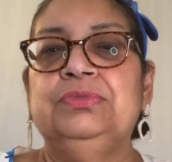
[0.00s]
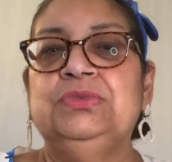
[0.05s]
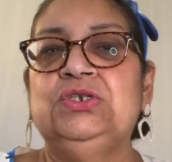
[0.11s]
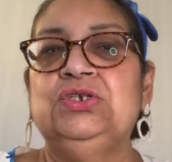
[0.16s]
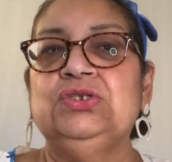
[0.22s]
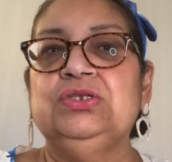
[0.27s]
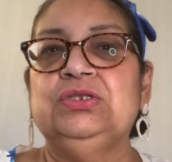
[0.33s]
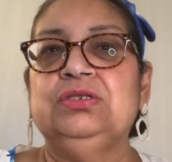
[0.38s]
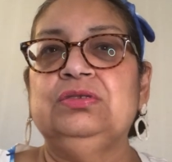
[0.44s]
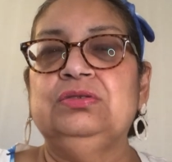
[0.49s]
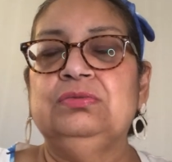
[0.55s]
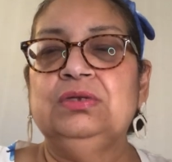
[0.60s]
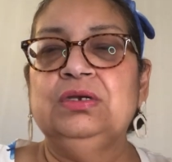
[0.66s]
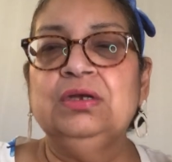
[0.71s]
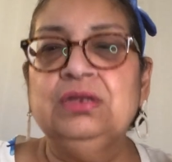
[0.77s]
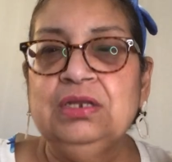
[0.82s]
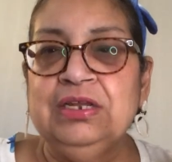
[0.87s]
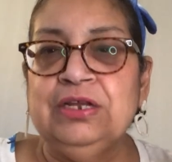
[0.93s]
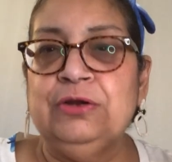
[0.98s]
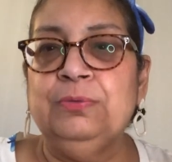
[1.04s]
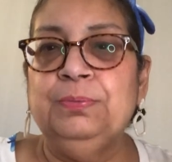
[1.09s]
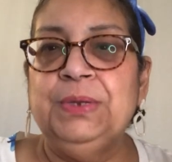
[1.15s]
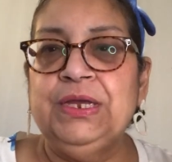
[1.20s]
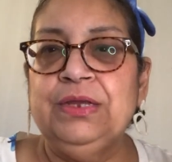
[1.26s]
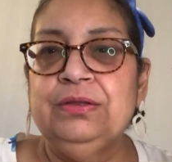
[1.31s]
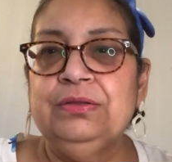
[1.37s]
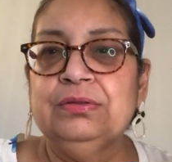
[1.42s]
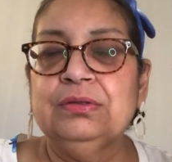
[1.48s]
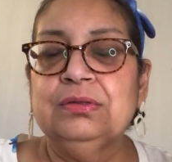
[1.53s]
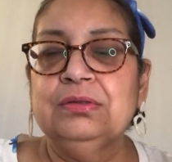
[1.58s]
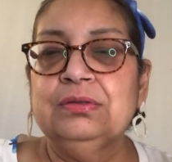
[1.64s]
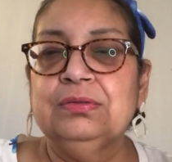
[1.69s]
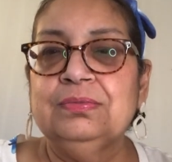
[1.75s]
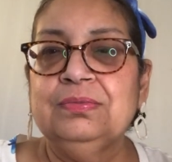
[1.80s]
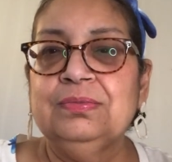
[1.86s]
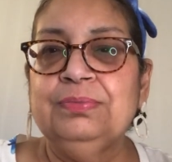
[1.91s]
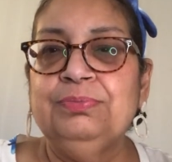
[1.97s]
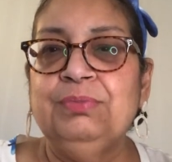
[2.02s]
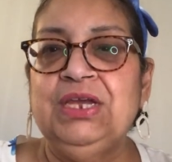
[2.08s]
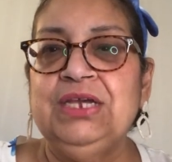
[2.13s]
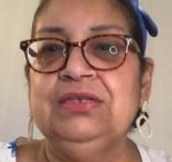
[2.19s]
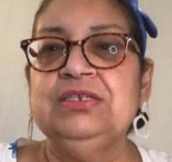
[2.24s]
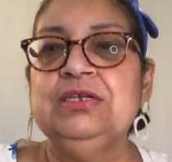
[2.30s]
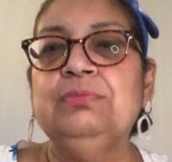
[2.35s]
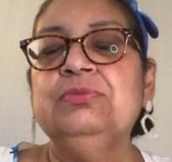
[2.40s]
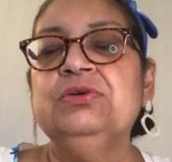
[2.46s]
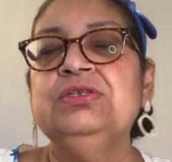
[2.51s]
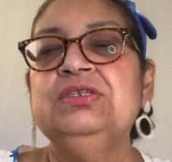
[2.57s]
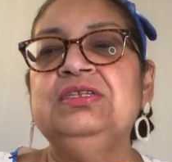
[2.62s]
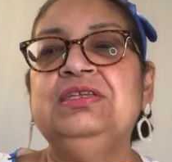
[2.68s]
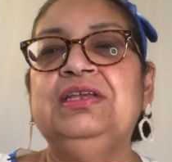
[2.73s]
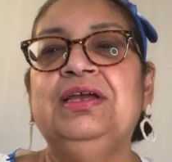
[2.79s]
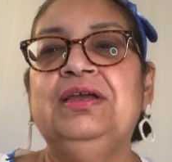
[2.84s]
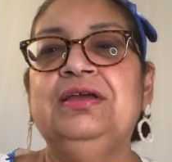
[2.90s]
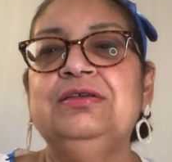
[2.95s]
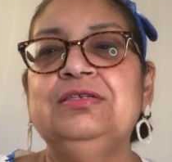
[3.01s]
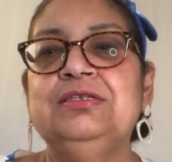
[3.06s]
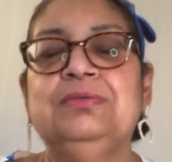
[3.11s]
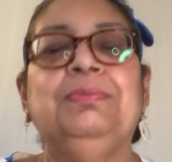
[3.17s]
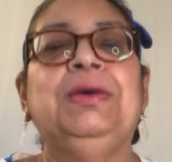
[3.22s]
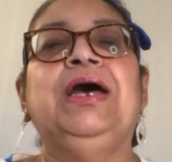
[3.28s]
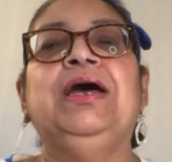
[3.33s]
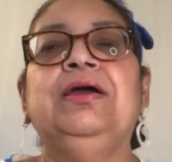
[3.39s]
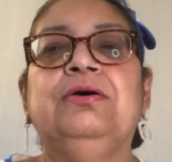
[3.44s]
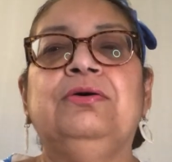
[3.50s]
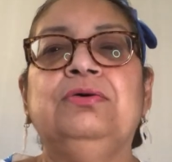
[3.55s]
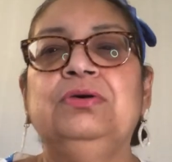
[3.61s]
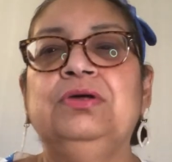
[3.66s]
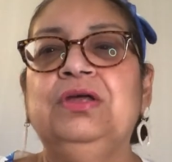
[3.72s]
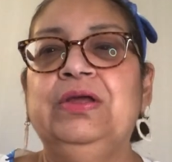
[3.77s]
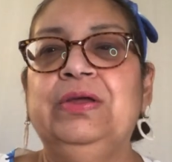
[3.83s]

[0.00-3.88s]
just a little bit. Make someone's day. Smile.